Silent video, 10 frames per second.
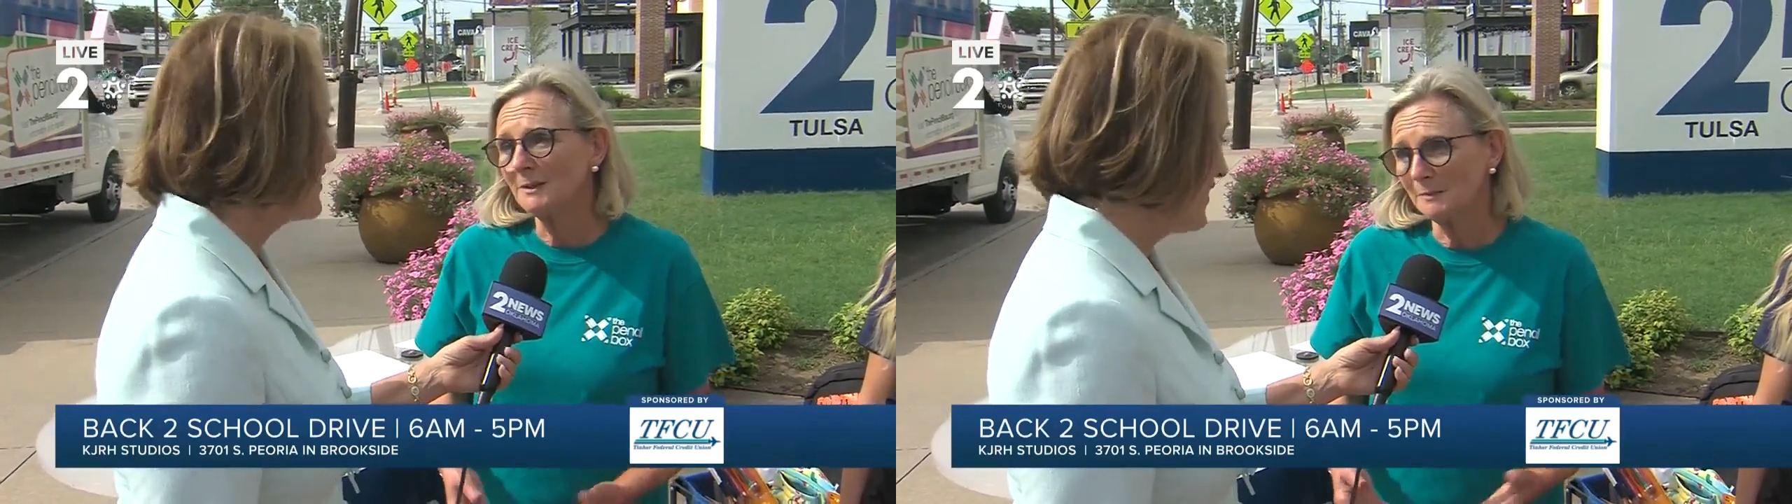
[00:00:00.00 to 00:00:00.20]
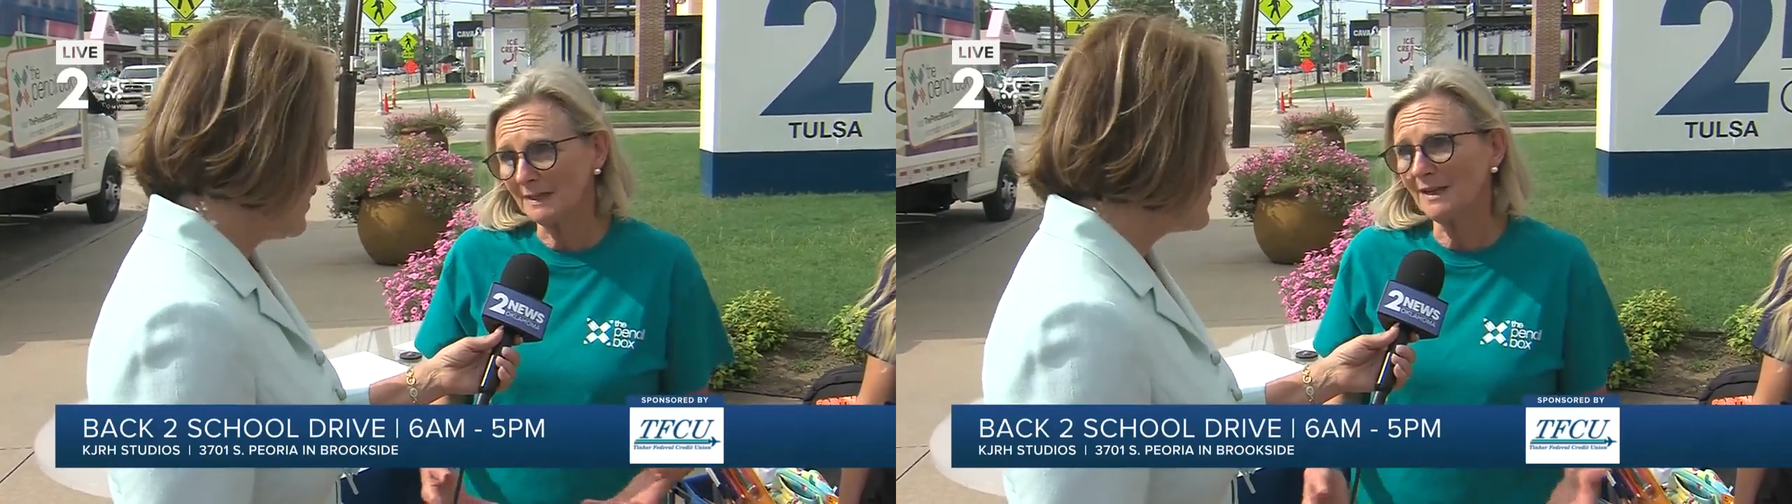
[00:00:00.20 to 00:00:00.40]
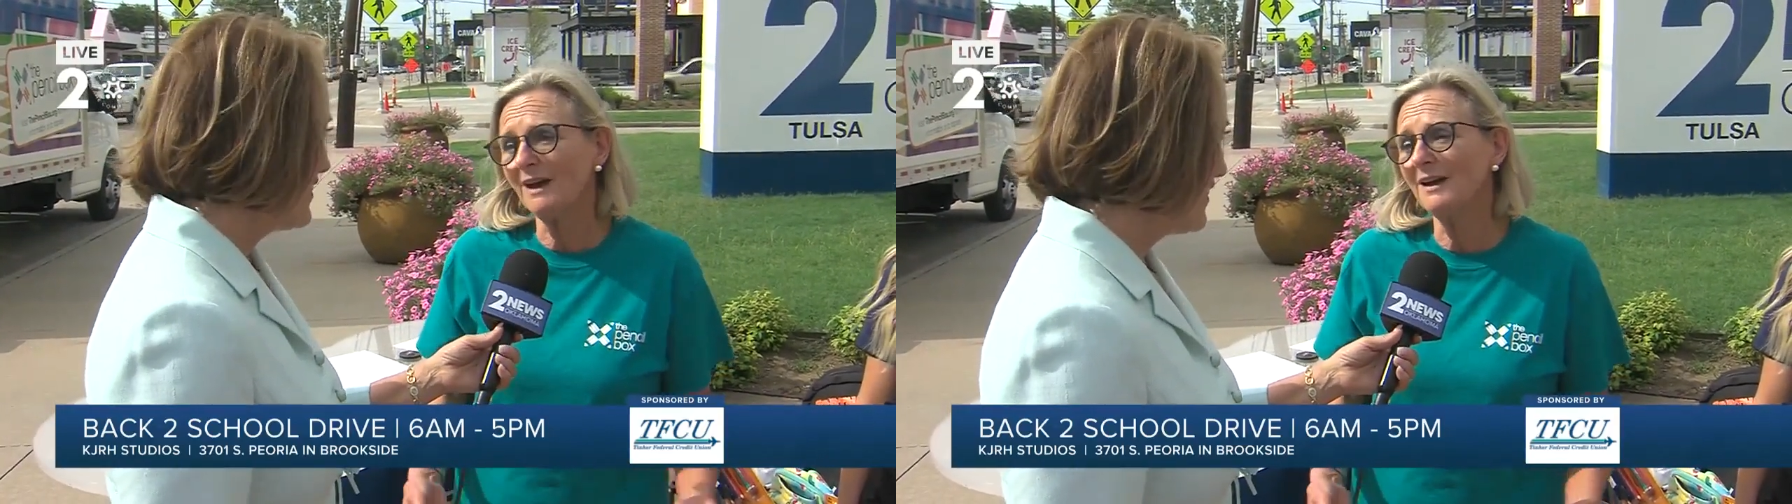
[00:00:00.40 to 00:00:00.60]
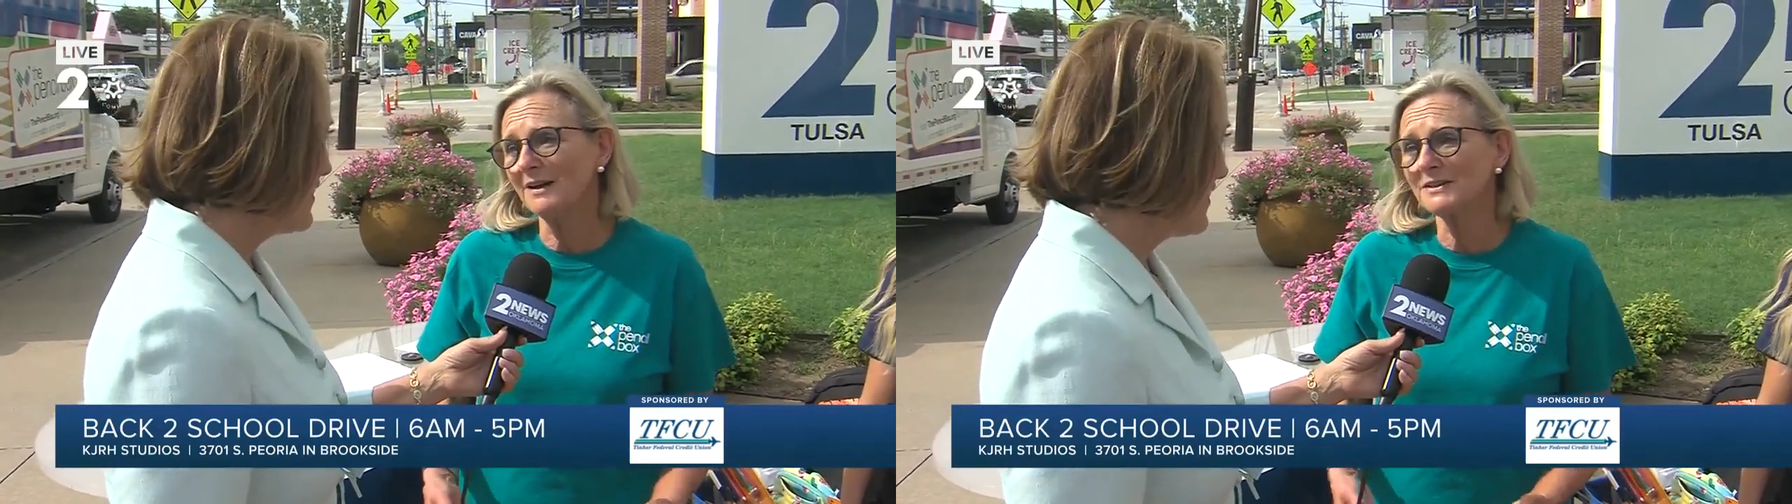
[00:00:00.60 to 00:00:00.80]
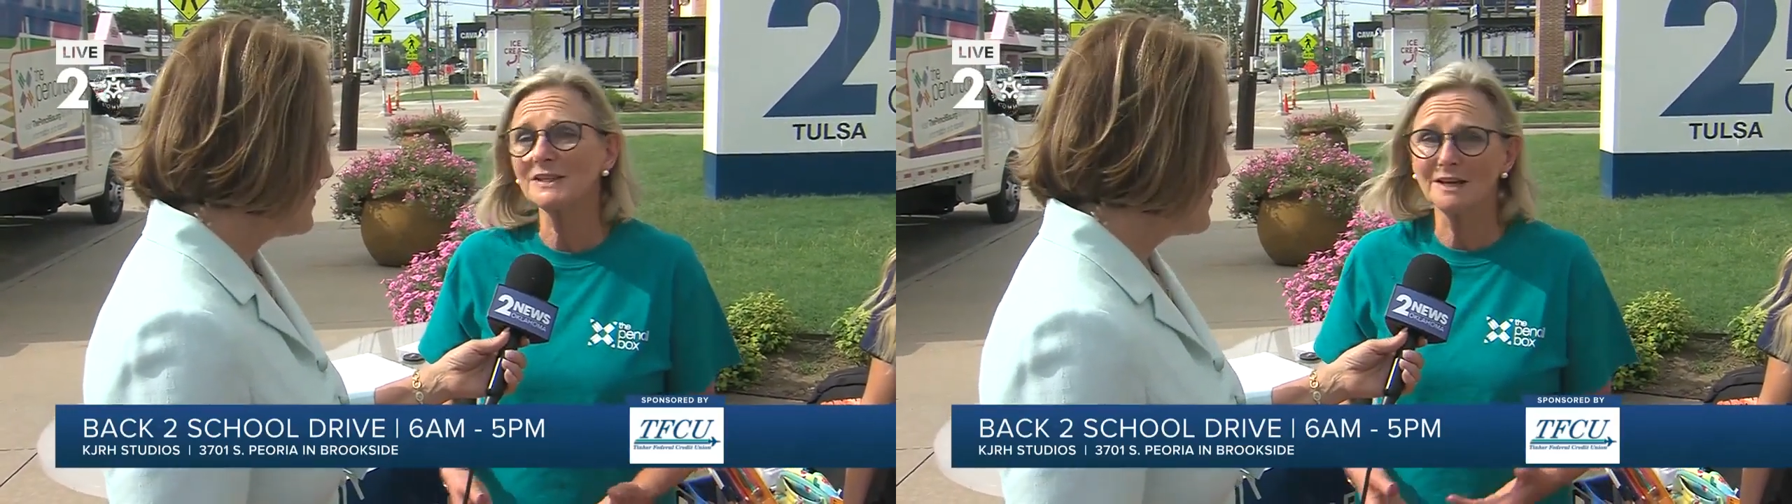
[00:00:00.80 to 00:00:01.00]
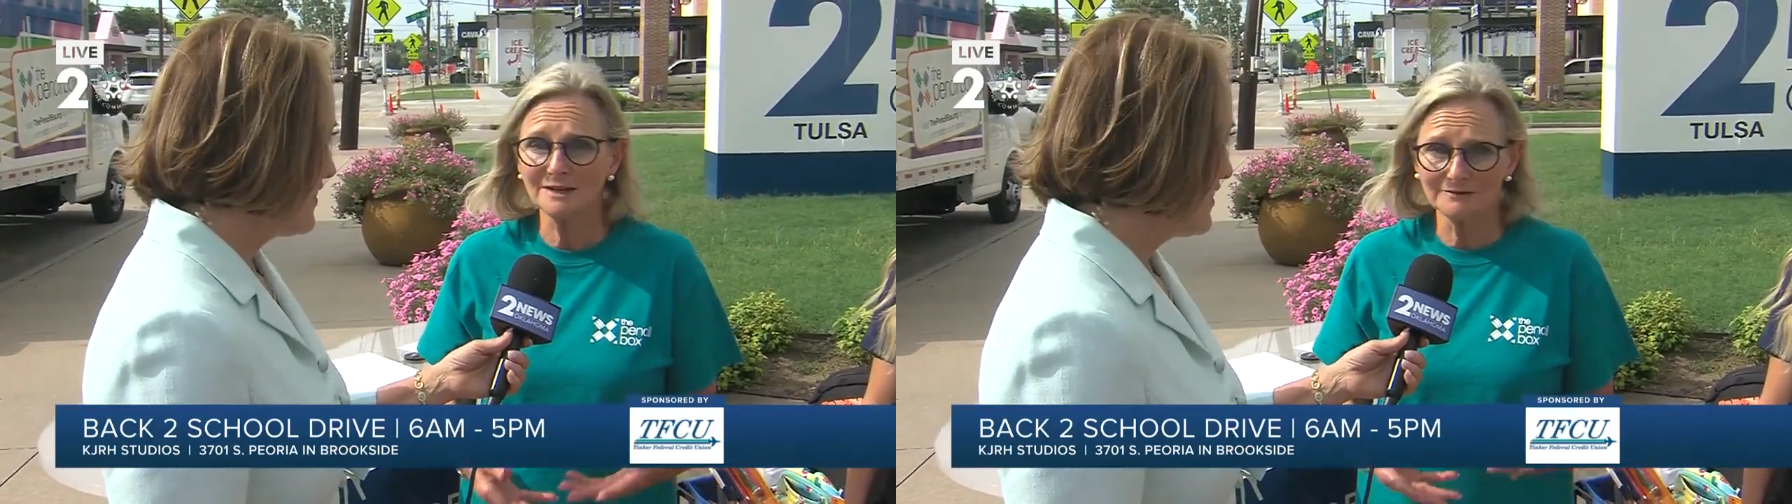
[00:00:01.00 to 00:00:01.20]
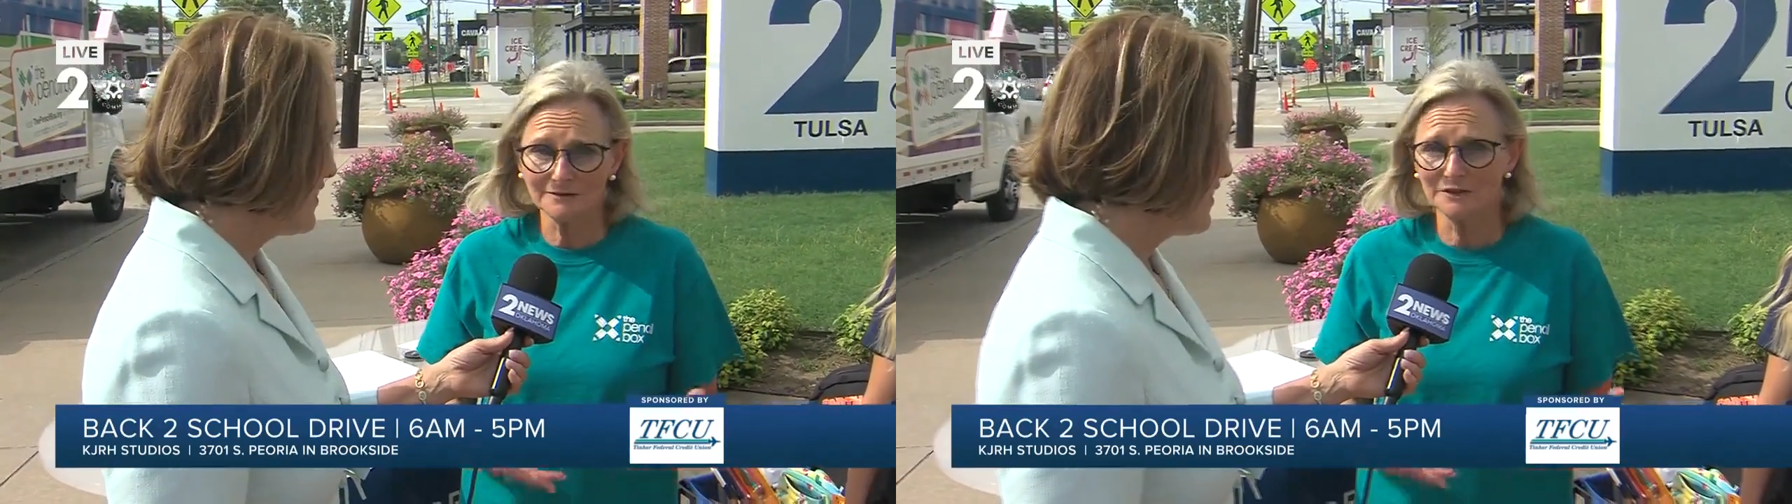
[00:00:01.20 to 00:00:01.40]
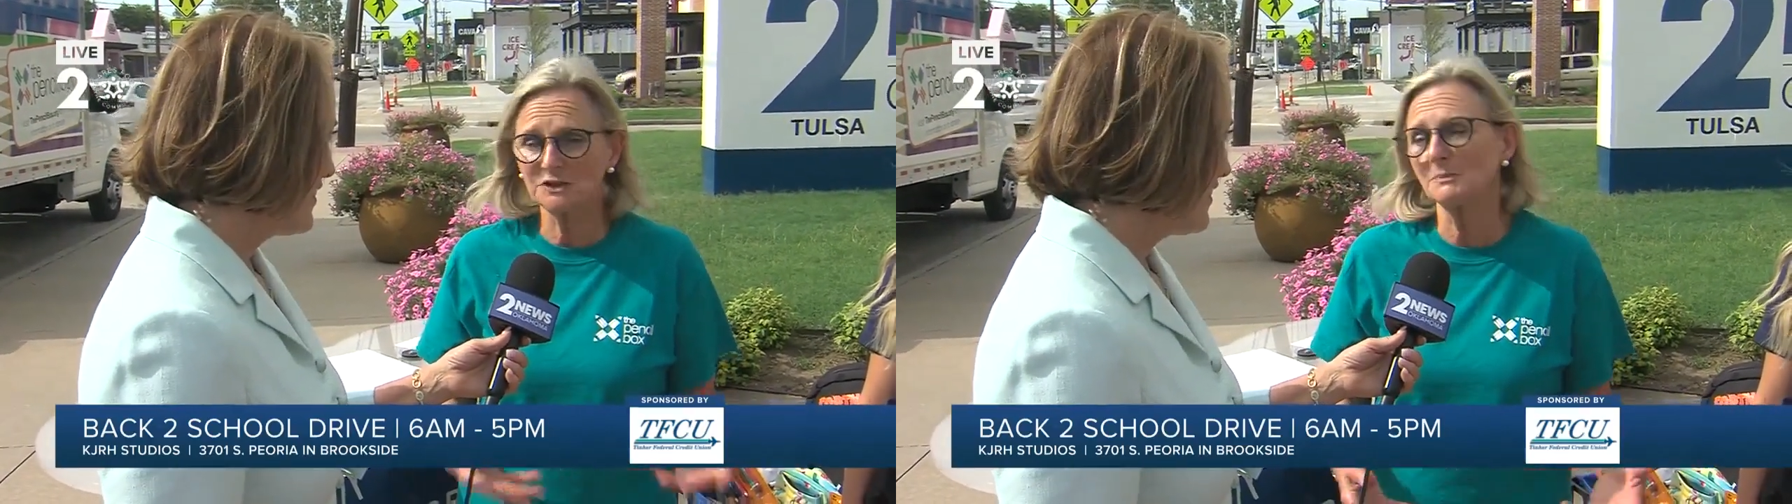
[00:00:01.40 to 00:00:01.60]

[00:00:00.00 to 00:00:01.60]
because of the